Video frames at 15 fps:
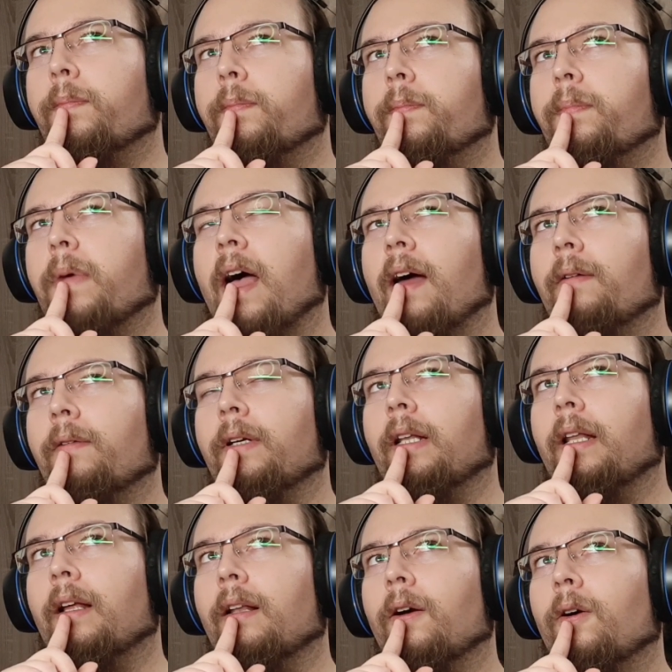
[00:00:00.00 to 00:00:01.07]
a
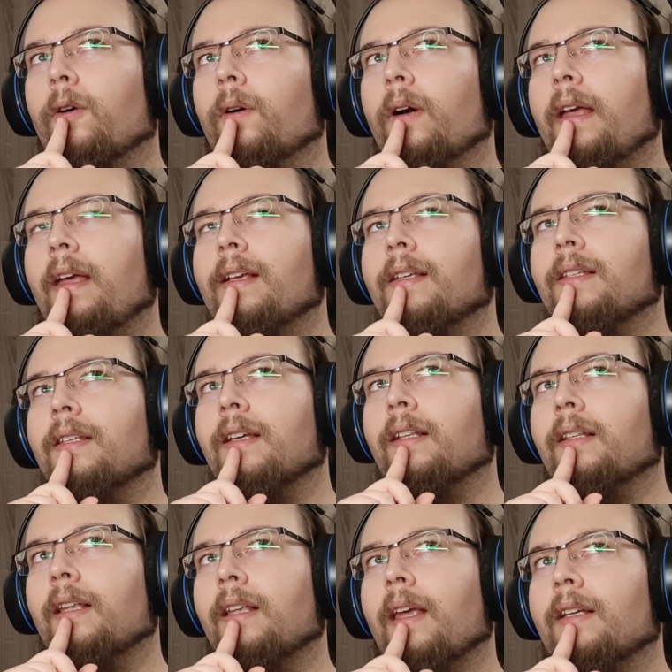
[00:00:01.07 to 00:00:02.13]
parallel or is
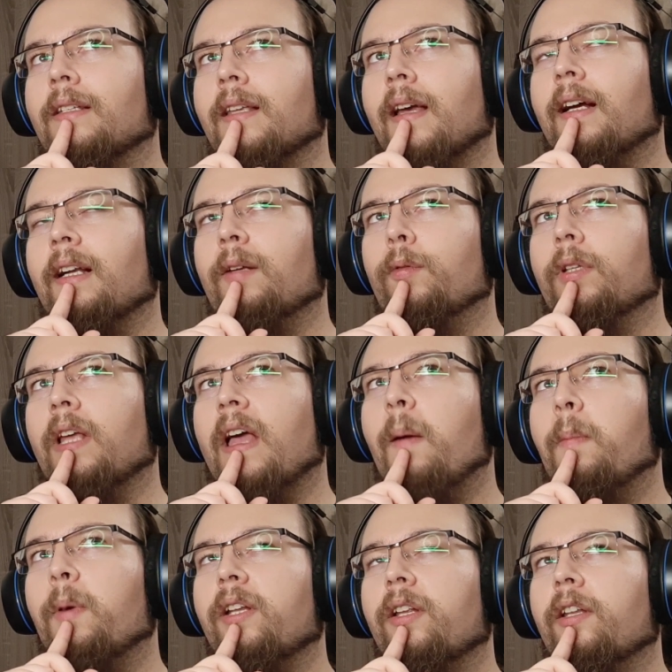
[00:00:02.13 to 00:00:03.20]
it exactly what
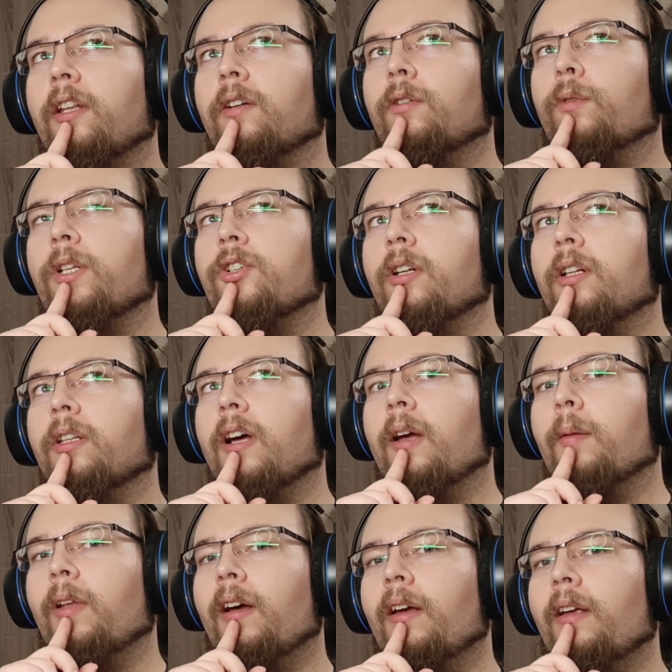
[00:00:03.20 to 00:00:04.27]
happened in the original
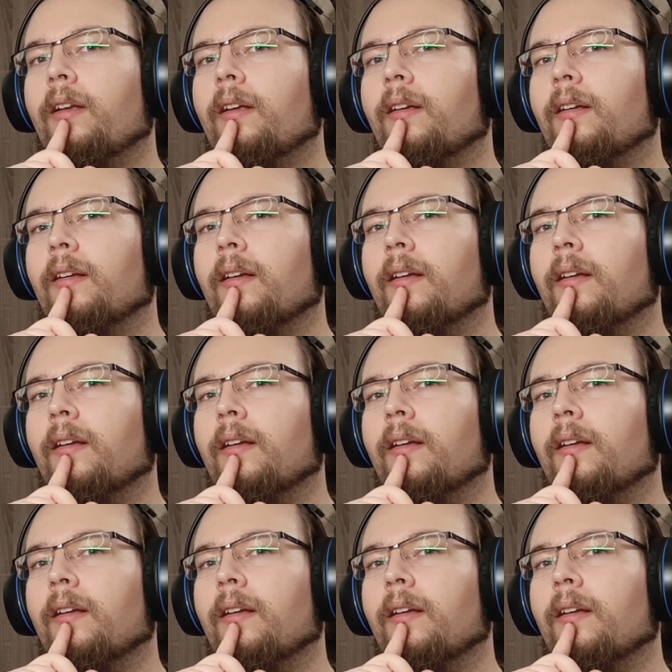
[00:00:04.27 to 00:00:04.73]
timeline?